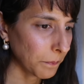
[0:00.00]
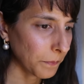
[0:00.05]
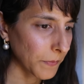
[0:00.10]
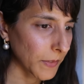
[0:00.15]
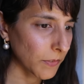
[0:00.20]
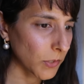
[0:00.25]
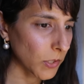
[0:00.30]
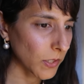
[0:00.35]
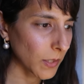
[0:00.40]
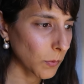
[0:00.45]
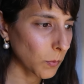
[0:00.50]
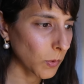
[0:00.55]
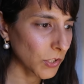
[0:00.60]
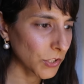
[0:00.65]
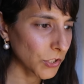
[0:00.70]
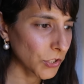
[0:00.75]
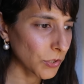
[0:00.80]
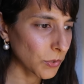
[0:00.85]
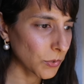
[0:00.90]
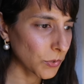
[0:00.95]
I've got here,
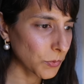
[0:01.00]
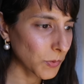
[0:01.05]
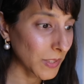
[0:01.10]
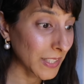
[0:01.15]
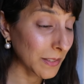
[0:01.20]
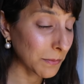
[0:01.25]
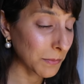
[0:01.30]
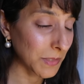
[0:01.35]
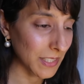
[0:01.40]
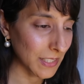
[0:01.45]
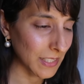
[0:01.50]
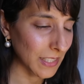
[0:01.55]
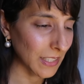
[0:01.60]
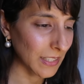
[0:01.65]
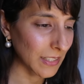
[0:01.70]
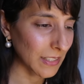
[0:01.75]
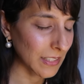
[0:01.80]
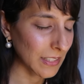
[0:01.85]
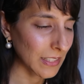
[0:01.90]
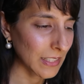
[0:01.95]
watch your dream
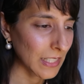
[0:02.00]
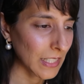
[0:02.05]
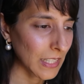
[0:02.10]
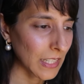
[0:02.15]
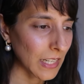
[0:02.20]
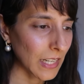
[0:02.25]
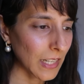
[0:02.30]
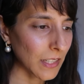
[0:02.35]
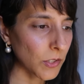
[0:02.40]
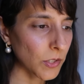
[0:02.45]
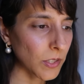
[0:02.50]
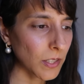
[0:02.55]
state and